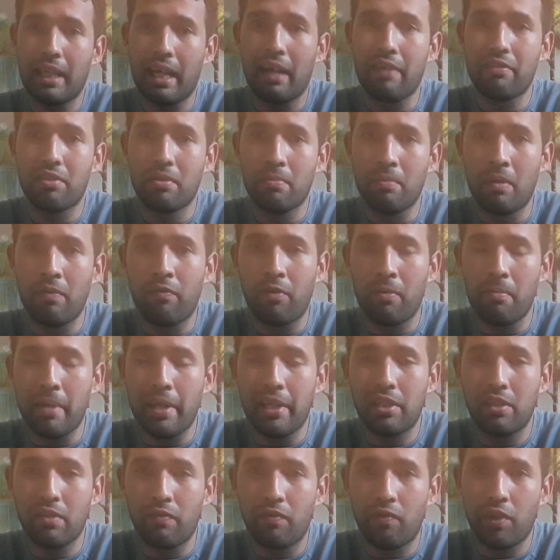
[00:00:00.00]
have some
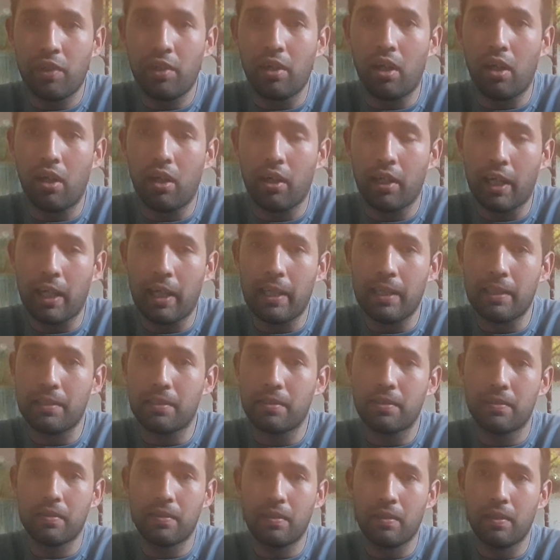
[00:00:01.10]
information for y'all
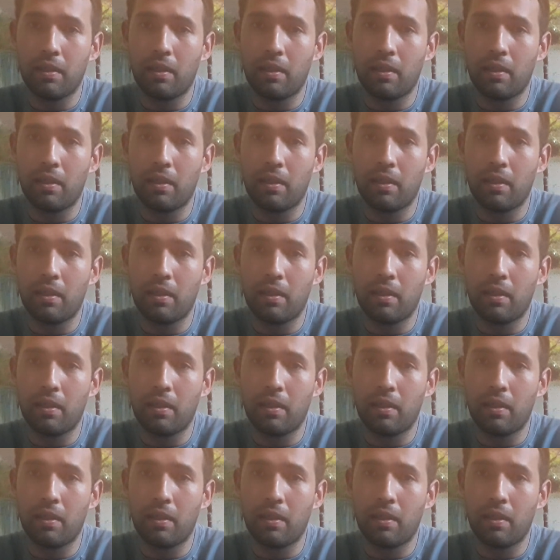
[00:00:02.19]
guys